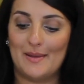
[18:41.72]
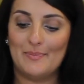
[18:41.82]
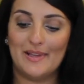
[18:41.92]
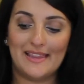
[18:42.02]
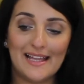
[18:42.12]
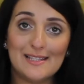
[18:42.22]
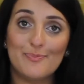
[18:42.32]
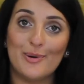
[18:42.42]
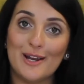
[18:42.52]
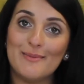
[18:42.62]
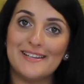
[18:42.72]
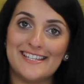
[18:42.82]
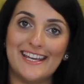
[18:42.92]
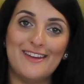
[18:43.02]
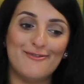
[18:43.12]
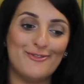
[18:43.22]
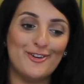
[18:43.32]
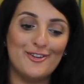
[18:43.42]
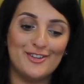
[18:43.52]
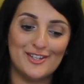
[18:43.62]
But that's pretty much it
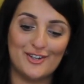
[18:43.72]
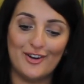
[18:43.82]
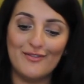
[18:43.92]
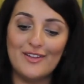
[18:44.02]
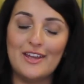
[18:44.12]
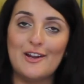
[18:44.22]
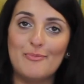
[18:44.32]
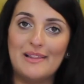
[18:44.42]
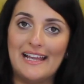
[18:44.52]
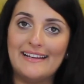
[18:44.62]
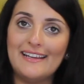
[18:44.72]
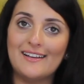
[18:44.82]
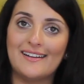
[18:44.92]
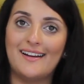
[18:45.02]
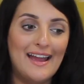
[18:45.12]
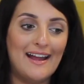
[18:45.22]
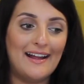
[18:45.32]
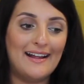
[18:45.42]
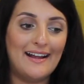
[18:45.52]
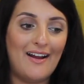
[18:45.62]
for the start of the year planning.
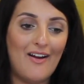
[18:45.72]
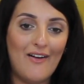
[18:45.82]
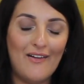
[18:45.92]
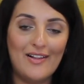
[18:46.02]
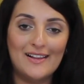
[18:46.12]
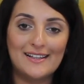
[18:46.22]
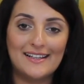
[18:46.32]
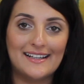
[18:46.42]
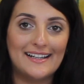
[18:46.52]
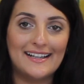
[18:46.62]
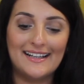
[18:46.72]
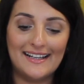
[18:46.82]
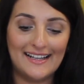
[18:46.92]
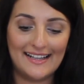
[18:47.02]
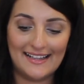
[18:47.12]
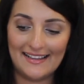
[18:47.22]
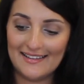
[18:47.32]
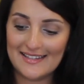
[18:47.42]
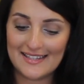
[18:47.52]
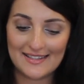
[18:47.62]
I'll
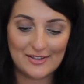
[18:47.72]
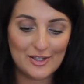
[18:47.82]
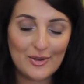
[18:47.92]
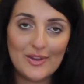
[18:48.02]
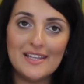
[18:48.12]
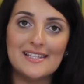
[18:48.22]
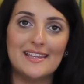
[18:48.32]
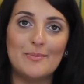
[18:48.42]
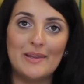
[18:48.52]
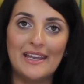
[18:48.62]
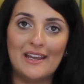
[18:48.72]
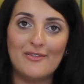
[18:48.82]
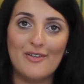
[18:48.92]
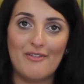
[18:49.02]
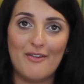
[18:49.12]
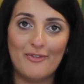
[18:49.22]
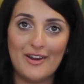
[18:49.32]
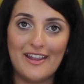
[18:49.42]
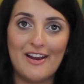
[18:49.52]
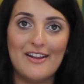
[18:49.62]
do this at the beginning of
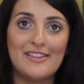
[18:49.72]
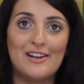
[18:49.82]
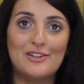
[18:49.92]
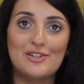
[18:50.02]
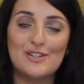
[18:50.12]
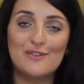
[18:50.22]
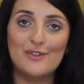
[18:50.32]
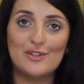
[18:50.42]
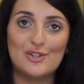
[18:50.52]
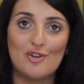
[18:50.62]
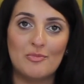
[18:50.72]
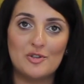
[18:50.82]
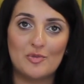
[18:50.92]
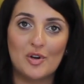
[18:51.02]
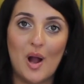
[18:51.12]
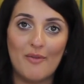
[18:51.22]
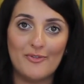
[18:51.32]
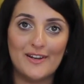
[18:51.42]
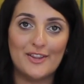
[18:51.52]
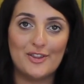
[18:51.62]
every year, and then I'll just feel so much more
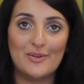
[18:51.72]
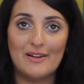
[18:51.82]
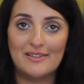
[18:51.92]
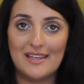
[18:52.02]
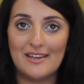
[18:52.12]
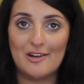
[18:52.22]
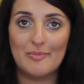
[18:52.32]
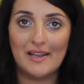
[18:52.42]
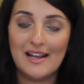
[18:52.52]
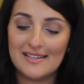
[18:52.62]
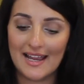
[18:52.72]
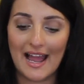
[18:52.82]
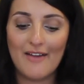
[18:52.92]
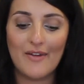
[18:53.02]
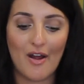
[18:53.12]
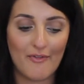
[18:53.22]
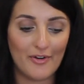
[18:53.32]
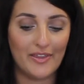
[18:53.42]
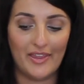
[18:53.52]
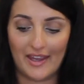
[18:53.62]
confident throughout the year because I have
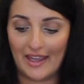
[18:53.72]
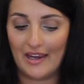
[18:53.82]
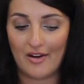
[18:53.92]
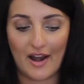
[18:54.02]
everything in here.